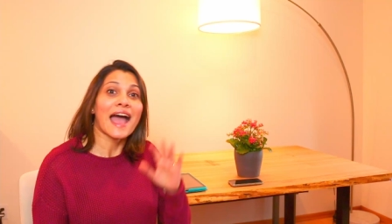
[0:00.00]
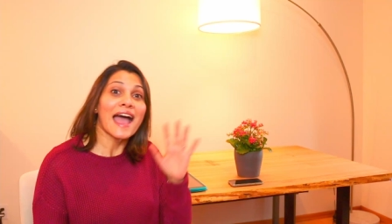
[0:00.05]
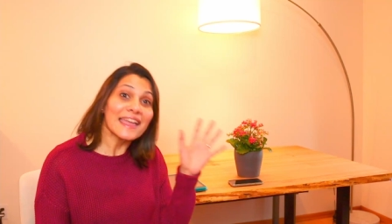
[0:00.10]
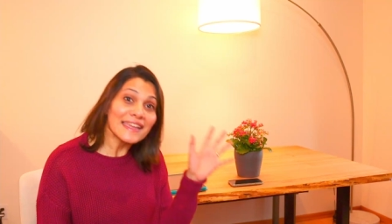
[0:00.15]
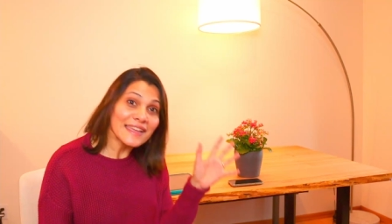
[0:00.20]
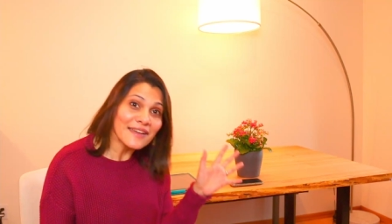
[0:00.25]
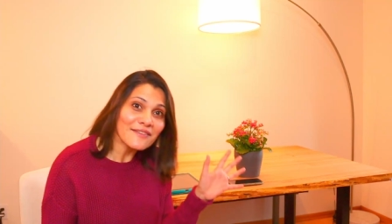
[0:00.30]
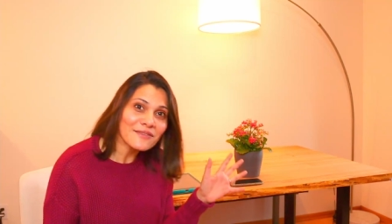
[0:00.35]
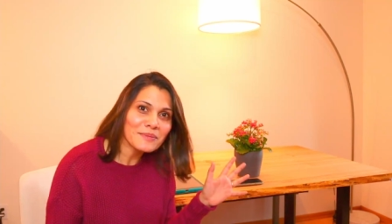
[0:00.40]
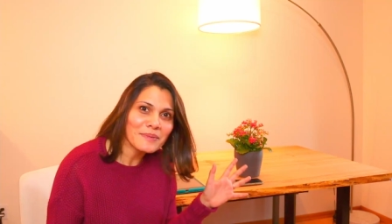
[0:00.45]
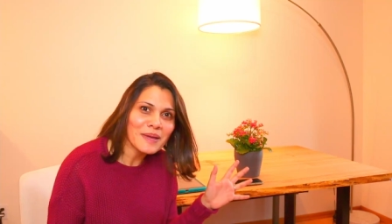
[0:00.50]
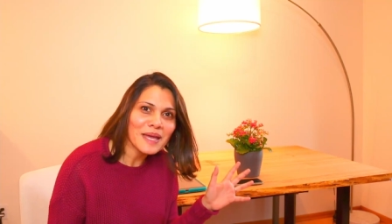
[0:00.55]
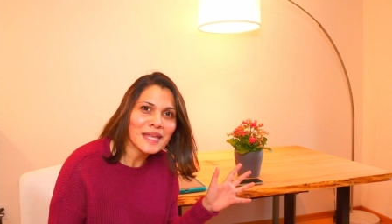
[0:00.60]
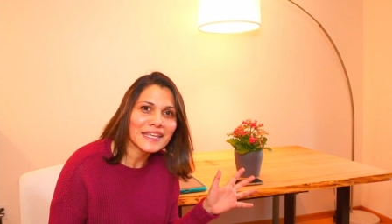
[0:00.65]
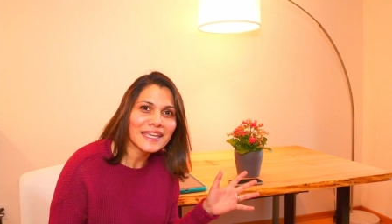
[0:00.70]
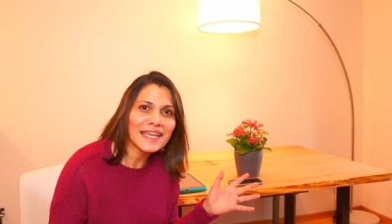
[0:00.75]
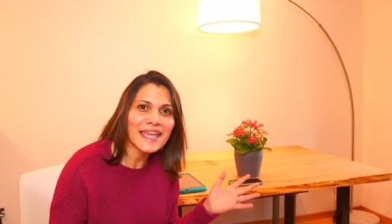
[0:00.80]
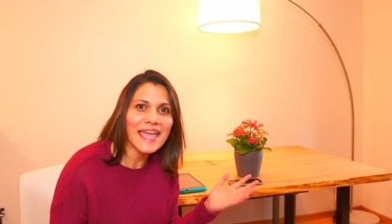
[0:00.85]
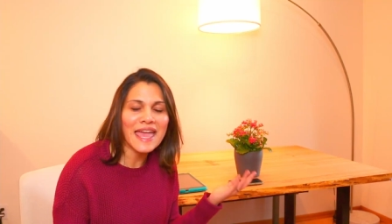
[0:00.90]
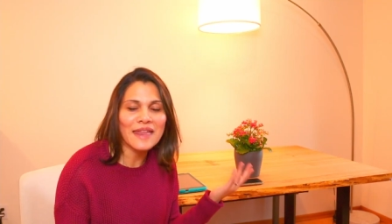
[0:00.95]
Hi
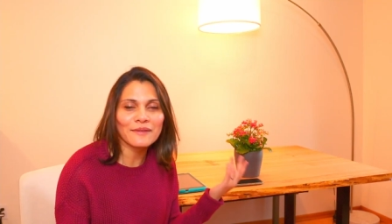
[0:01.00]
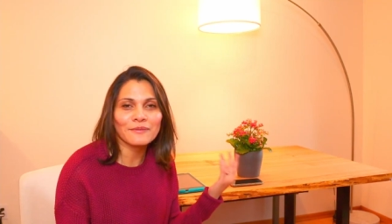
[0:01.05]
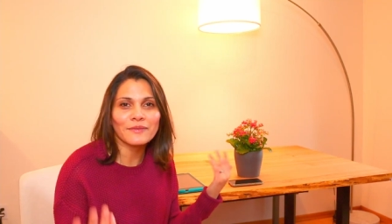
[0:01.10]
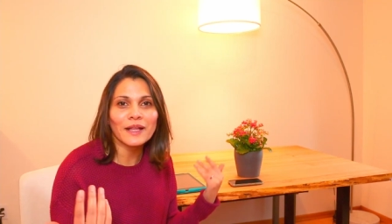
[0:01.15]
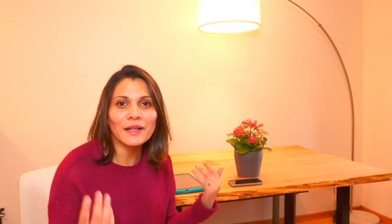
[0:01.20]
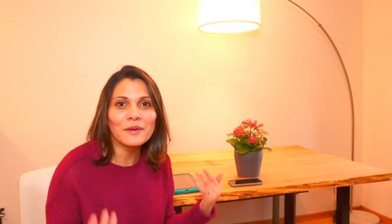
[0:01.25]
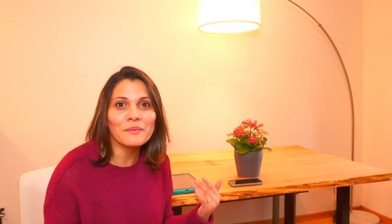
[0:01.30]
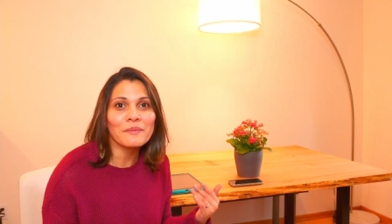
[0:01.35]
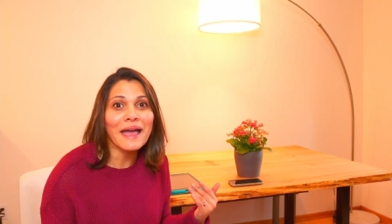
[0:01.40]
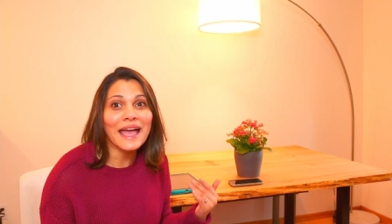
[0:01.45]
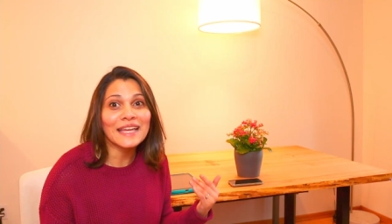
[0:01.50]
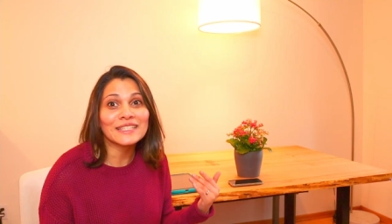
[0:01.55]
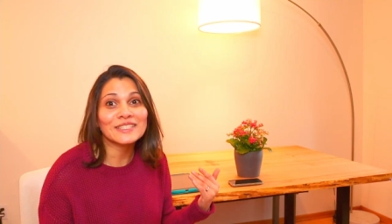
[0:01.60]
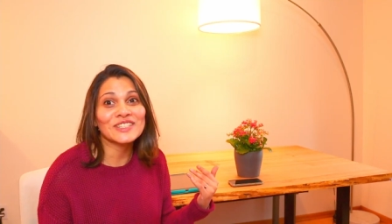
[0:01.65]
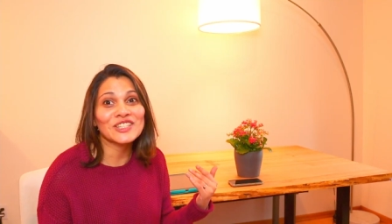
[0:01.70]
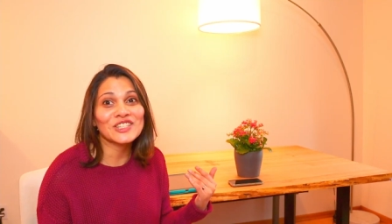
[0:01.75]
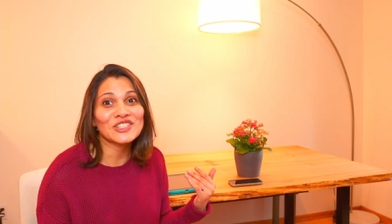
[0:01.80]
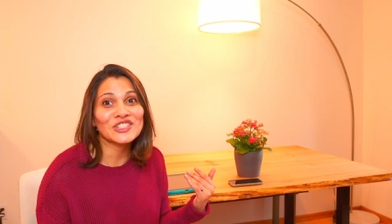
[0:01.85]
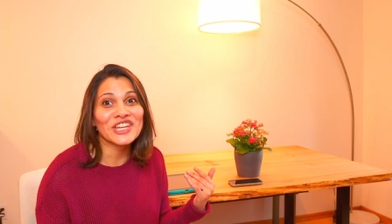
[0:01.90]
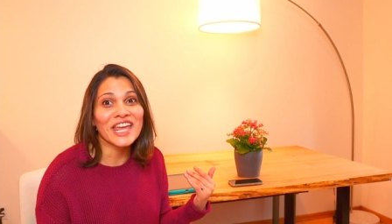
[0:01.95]
everybody and welcome back
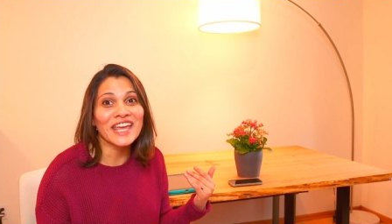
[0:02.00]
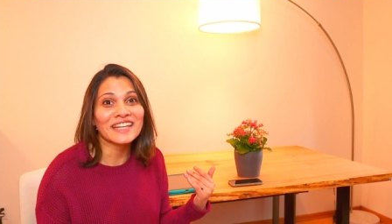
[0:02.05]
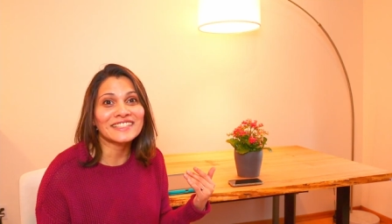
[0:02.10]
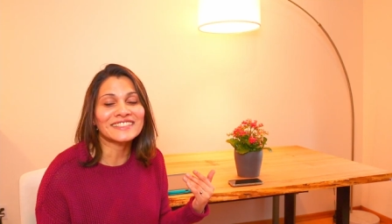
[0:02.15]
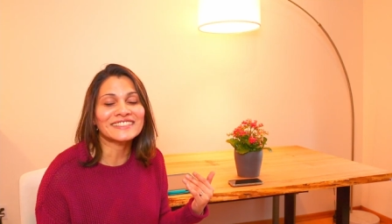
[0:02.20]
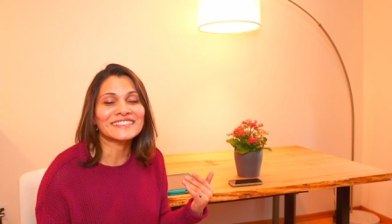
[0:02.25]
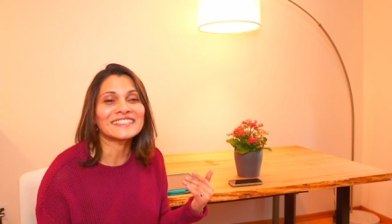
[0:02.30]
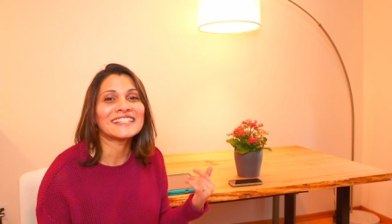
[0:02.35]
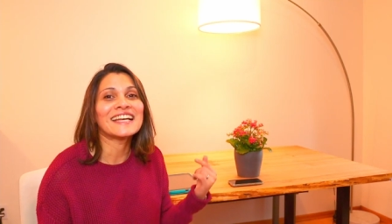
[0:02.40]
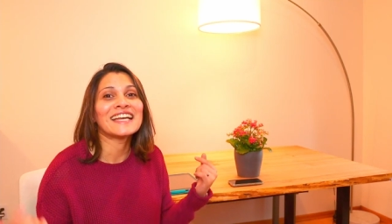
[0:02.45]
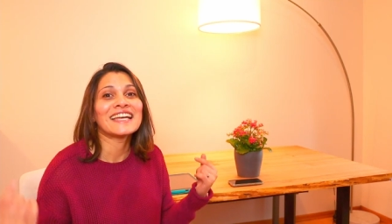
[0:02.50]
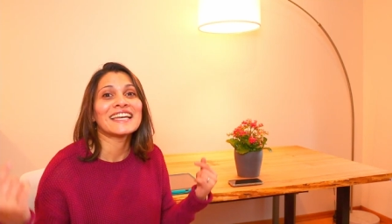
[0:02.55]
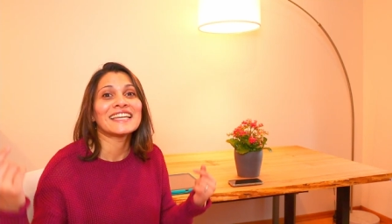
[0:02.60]
to this channel.